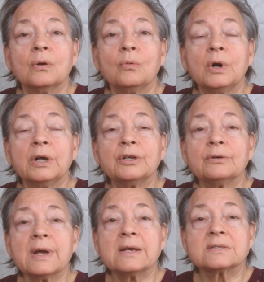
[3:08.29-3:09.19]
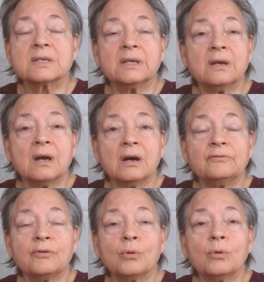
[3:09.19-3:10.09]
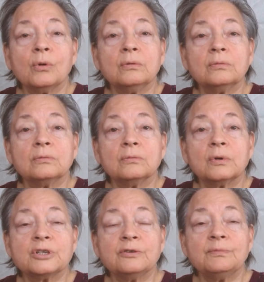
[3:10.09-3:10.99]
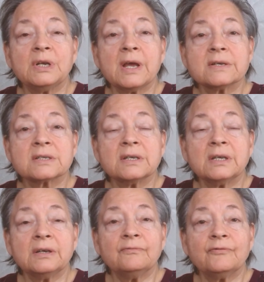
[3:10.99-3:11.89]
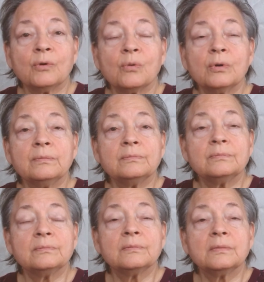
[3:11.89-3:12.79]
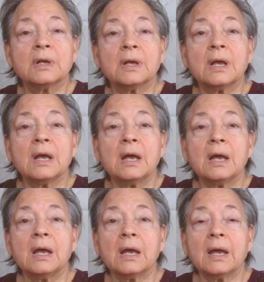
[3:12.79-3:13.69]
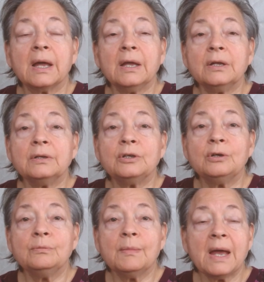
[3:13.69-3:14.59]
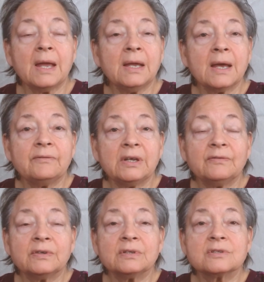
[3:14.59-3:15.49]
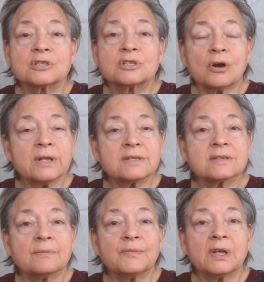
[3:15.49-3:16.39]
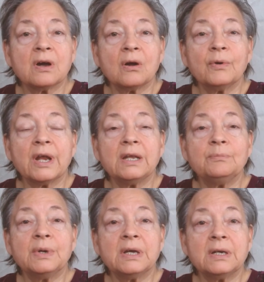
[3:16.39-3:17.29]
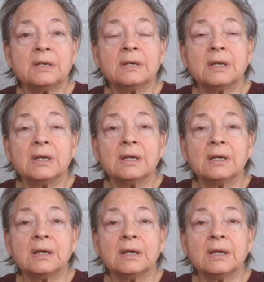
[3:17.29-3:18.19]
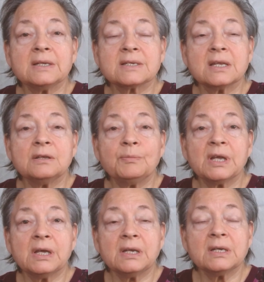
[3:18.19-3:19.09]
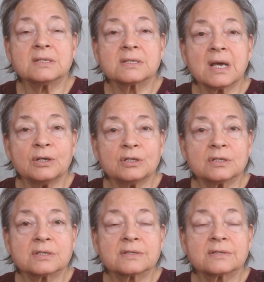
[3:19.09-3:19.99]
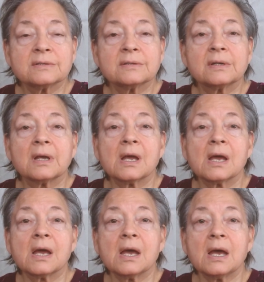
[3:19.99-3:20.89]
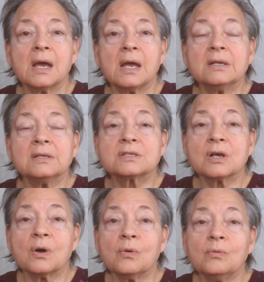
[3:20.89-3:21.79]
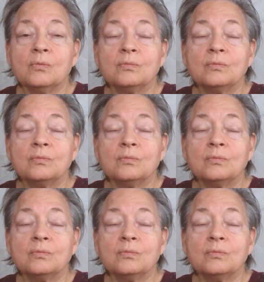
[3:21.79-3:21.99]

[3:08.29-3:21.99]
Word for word: what you're asking God for, what you've been asking Him for. And you may have even started something already, but it's in the beginning stages. And so,